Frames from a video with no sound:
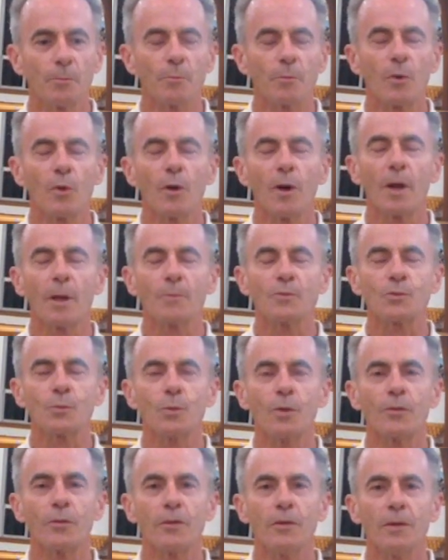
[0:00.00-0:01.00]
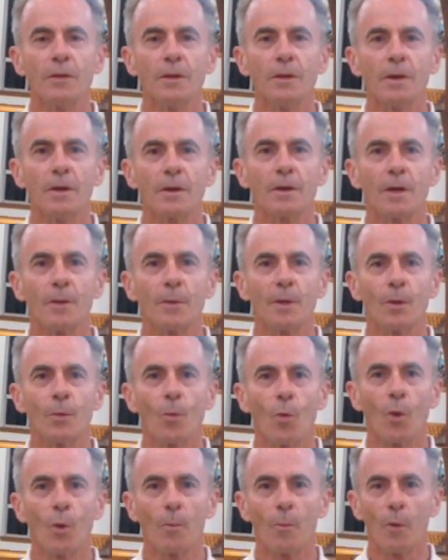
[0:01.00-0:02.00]
Perhaps with the
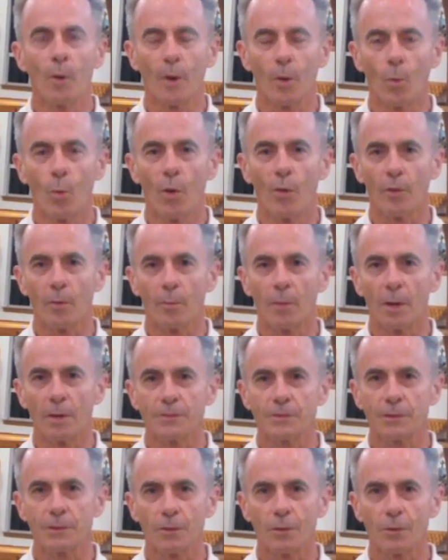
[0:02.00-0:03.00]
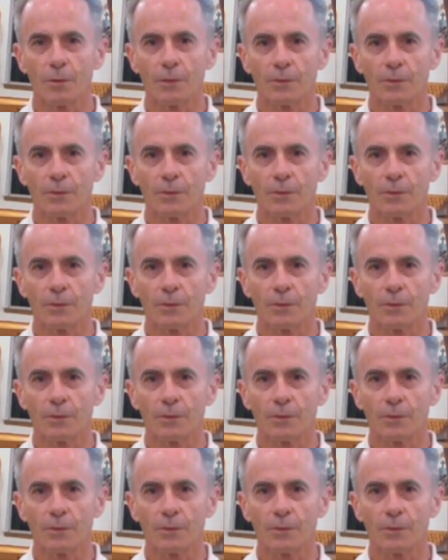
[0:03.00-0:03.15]
coming warm weather months here,